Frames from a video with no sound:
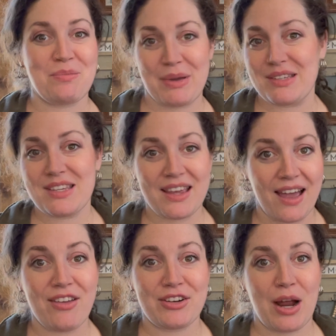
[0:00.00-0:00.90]
the basic
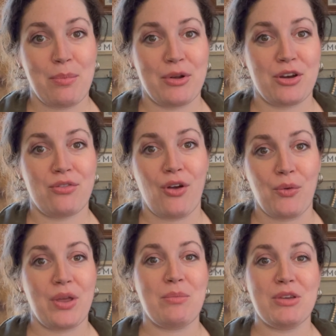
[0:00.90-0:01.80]
calendar app on your
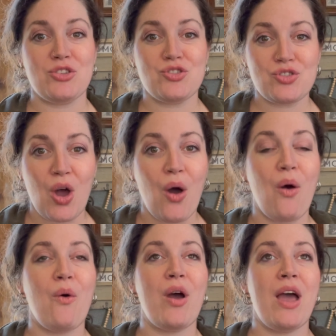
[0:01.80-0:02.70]
phone can be
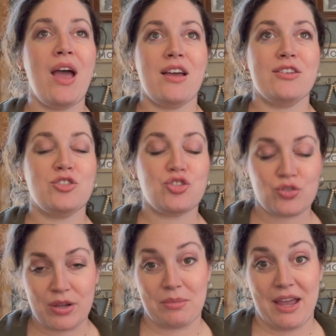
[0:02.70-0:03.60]
so
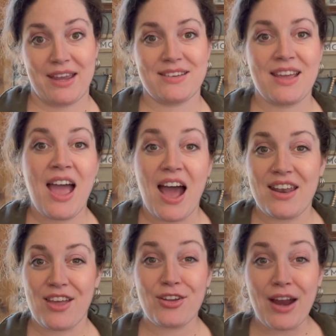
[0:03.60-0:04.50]
streamlined.
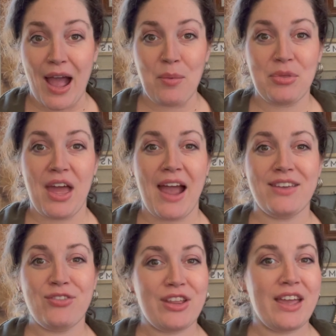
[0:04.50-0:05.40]
Another app that I
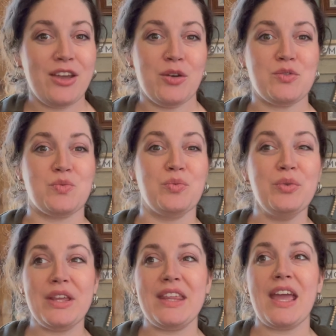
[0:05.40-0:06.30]
feel like goes
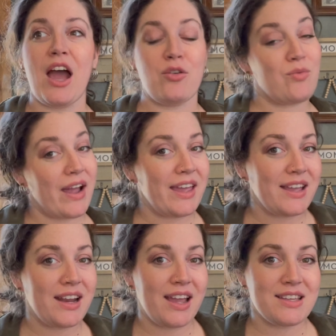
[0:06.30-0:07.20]
really
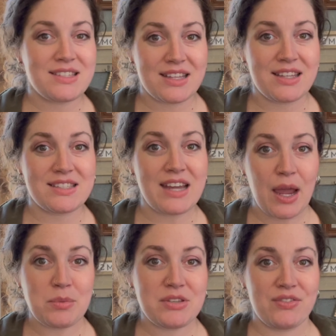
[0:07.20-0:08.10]
unrecognized in these
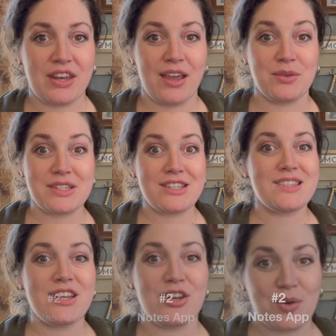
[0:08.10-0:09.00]
types of videos is
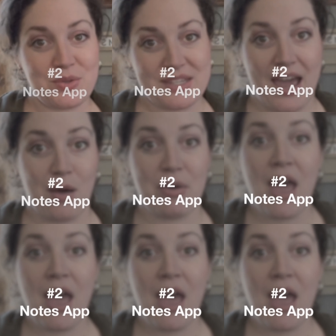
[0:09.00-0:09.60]
the Notes app.